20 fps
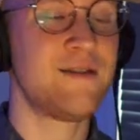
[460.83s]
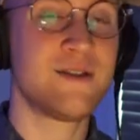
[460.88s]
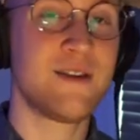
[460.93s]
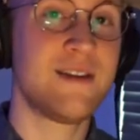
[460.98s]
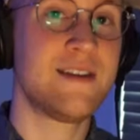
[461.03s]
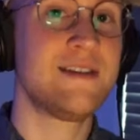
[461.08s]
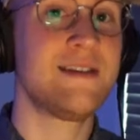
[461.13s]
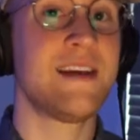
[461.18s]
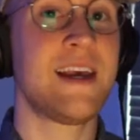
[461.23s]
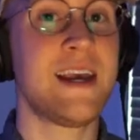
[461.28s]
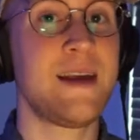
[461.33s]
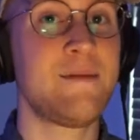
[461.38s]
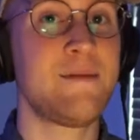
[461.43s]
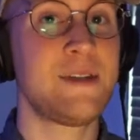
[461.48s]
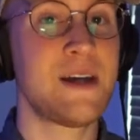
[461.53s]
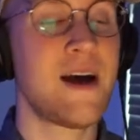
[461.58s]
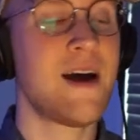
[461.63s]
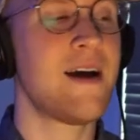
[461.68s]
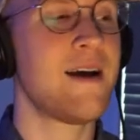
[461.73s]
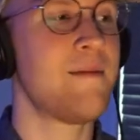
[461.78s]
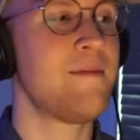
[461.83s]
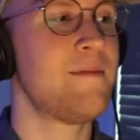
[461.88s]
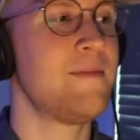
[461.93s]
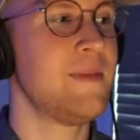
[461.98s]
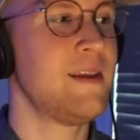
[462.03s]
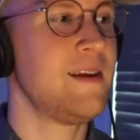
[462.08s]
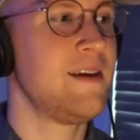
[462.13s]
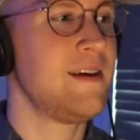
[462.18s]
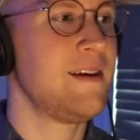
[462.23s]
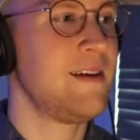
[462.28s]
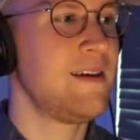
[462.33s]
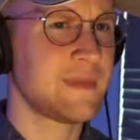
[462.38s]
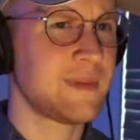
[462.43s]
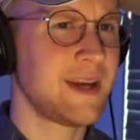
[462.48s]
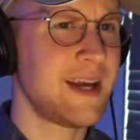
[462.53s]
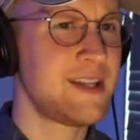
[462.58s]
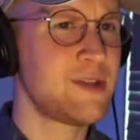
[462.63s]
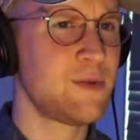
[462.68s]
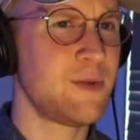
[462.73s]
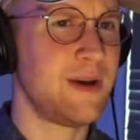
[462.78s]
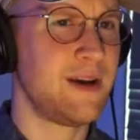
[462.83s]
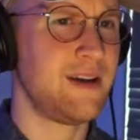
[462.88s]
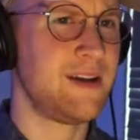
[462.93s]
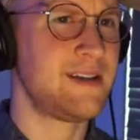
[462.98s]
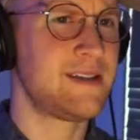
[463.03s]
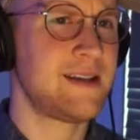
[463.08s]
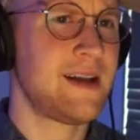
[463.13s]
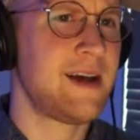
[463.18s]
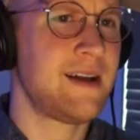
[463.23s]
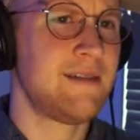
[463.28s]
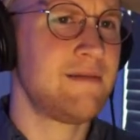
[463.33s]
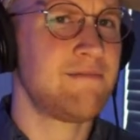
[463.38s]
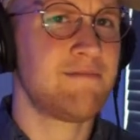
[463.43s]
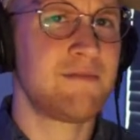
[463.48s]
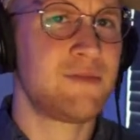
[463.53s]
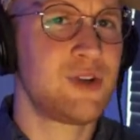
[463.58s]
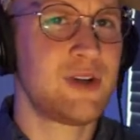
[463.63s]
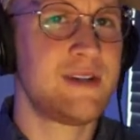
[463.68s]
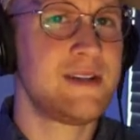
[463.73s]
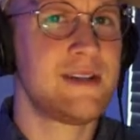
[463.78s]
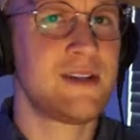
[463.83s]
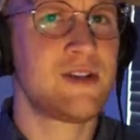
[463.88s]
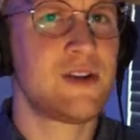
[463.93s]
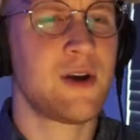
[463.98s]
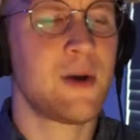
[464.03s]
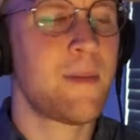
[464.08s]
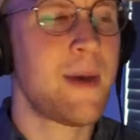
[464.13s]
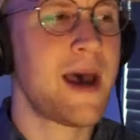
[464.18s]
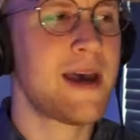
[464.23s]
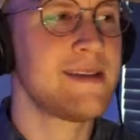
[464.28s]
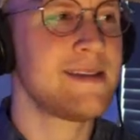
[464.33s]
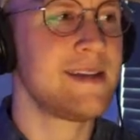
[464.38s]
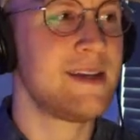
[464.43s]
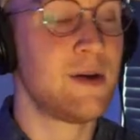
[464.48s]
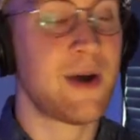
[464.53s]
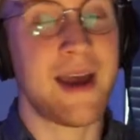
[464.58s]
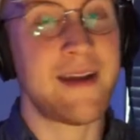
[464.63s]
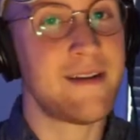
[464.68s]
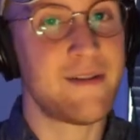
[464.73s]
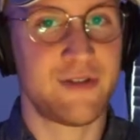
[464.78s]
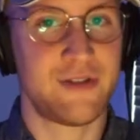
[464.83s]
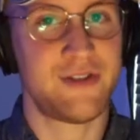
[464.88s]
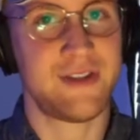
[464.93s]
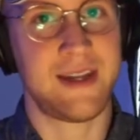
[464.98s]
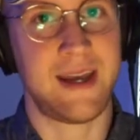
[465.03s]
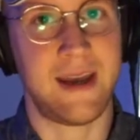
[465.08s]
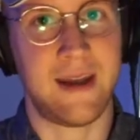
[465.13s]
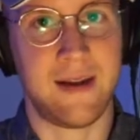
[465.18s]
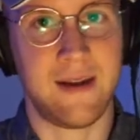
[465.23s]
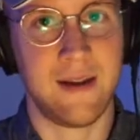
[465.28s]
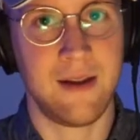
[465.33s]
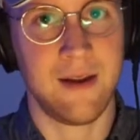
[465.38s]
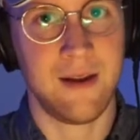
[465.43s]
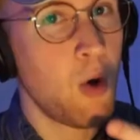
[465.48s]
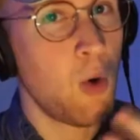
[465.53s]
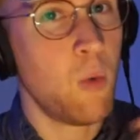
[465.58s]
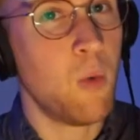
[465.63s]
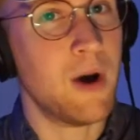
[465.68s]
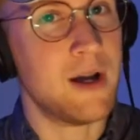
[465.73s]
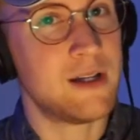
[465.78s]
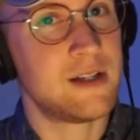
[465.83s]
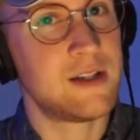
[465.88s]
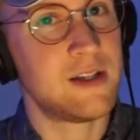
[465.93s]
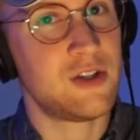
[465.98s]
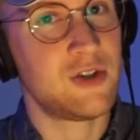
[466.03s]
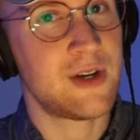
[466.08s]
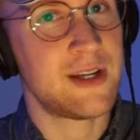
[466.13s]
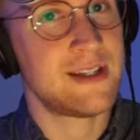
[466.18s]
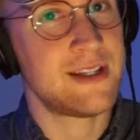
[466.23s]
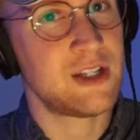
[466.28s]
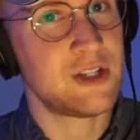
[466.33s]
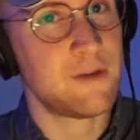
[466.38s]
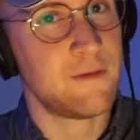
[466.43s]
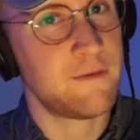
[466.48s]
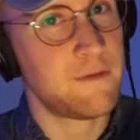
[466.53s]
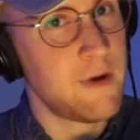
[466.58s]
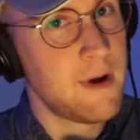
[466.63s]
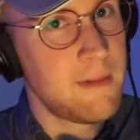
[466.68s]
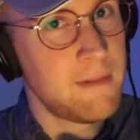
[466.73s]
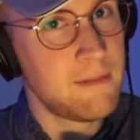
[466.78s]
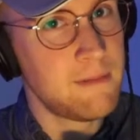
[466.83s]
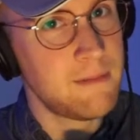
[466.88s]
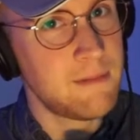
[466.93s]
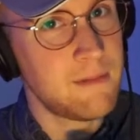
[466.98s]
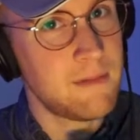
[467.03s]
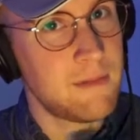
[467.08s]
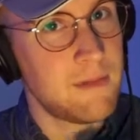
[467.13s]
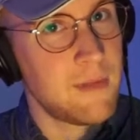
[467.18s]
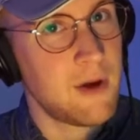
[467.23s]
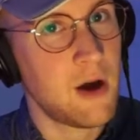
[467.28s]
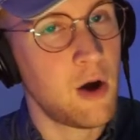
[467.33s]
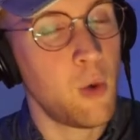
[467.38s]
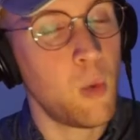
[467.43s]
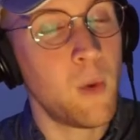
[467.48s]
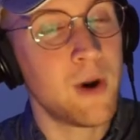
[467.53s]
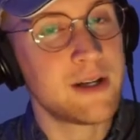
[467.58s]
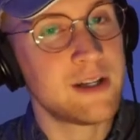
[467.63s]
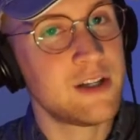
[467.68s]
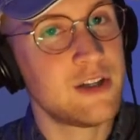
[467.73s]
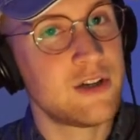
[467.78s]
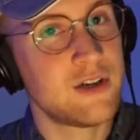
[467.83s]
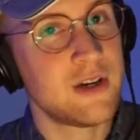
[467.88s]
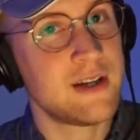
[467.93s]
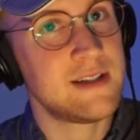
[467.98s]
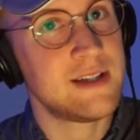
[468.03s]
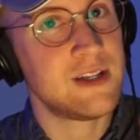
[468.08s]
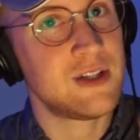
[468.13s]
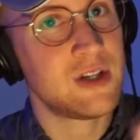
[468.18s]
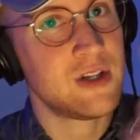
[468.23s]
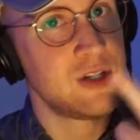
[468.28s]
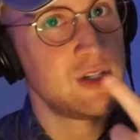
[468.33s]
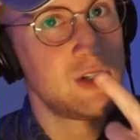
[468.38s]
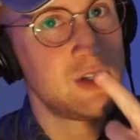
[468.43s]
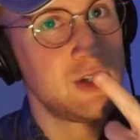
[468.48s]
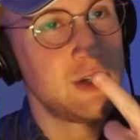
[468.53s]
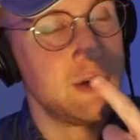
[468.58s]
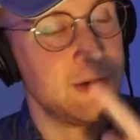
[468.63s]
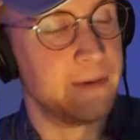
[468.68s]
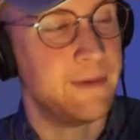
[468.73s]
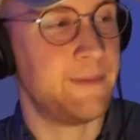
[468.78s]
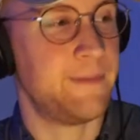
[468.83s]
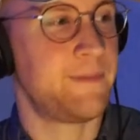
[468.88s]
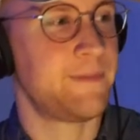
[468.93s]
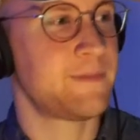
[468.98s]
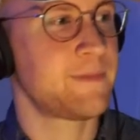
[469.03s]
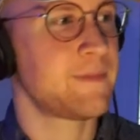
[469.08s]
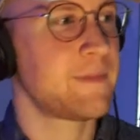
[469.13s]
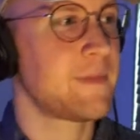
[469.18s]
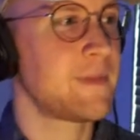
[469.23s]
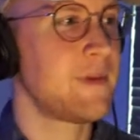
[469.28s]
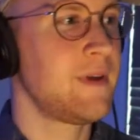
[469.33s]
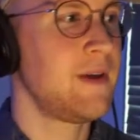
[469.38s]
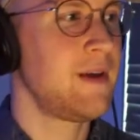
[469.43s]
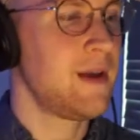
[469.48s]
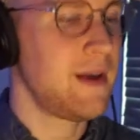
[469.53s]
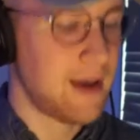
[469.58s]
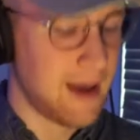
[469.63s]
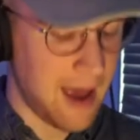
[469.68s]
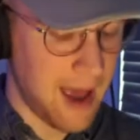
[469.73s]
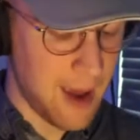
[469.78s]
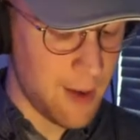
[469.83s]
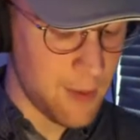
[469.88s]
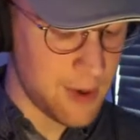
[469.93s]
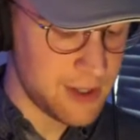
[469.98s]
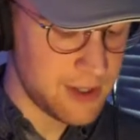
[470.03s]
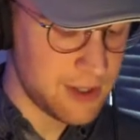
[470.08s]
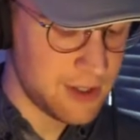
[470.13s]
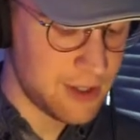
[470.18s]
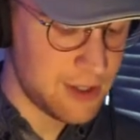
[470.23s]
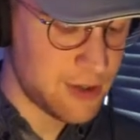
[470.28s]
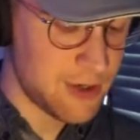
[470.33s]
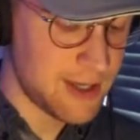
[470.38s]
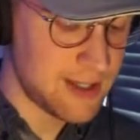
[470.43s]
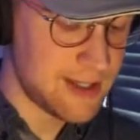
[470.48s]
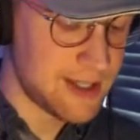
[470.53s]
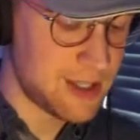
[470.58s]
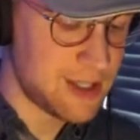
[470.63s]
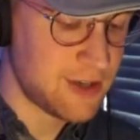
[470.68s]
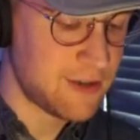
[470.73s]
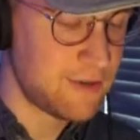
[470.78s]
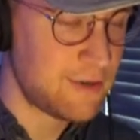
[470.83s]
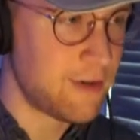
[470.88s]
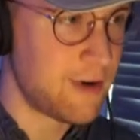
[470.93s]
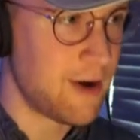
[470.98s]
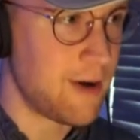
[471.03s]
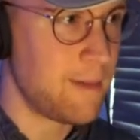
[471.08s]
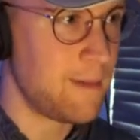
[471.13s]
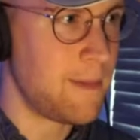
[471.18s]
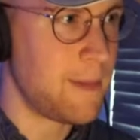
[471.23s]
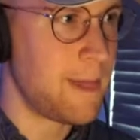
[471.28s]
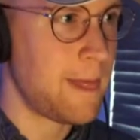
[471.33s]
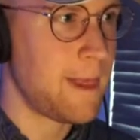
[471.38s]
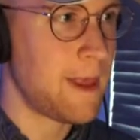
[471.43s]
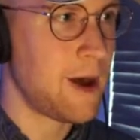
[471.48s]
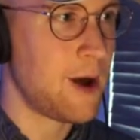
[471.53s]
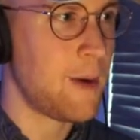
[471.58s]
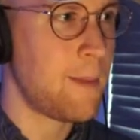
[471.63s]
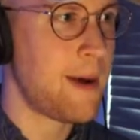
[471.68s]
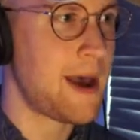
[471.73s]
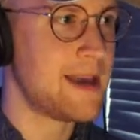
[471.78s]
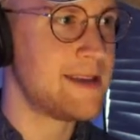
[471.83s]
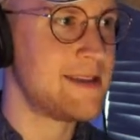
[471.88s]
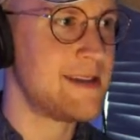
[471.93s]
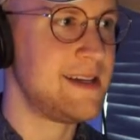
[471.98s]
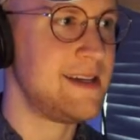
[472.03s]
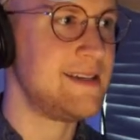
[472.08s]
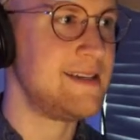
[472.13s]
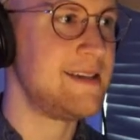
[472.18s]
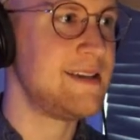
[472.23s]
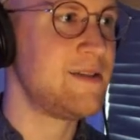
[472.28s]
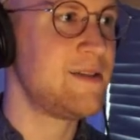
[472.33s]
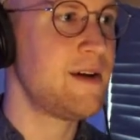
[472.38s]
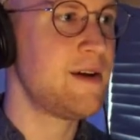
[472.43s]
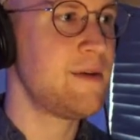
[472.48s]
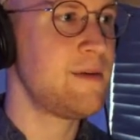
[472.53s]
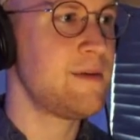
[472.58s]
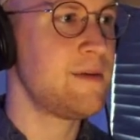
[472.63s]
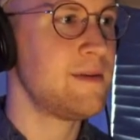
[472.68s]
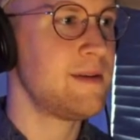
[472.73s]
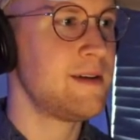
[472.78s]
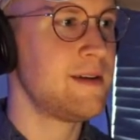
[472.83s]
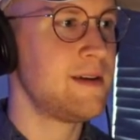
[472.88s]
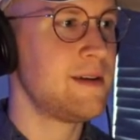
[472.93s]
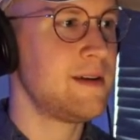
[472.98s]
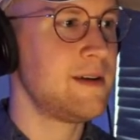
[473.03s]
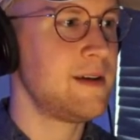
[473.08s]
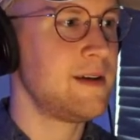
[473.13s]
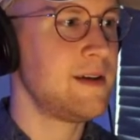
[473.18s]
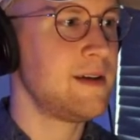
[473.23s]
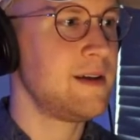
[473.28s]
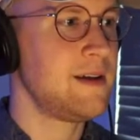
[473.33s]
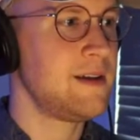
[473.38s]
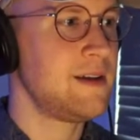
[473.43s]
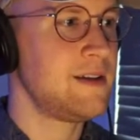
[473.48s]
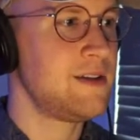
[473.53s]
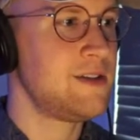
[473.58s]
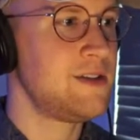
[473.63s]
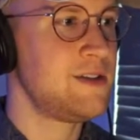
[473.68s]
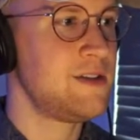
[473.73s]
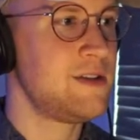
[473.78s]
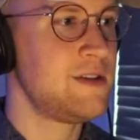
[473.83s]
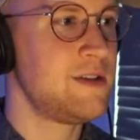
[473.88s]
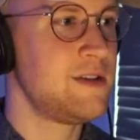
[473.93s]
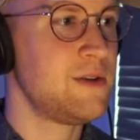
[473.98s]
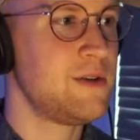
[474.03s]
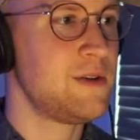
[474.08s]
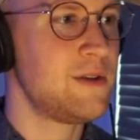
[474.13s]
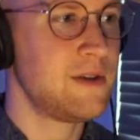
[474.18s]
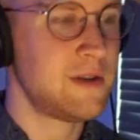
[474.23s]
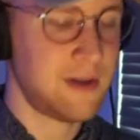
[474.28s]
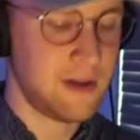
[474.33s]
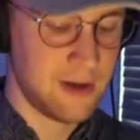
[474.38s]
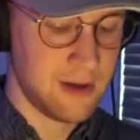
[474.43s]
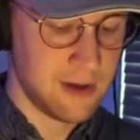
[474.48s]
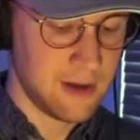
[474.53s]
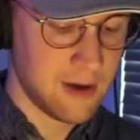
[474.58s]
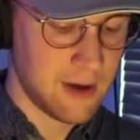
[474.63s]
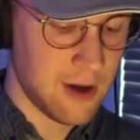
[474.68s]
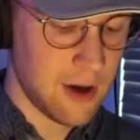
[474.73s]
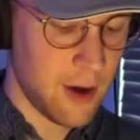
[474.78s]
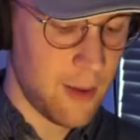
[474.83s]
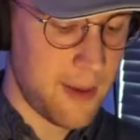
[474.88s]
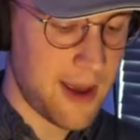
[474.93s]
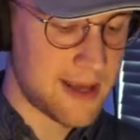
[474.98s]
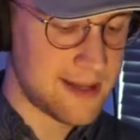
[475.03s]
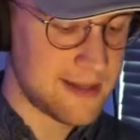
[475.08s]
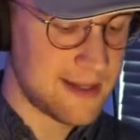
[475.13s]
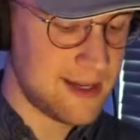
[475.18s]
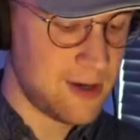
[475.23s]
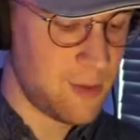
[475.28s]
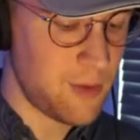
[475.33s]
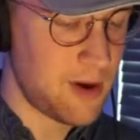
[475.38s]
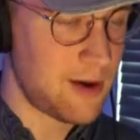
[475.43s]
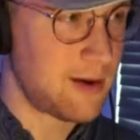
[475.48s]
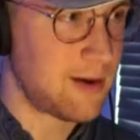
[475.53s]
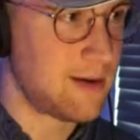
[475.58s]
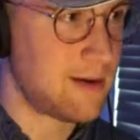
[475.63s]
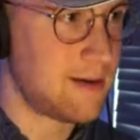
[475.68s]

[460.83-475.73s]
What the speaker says: So the same time. That's weird. It's not transitioning opacity. I never said what to transition from, what to transition to. I want to transition from opacity 0 to opacity 1.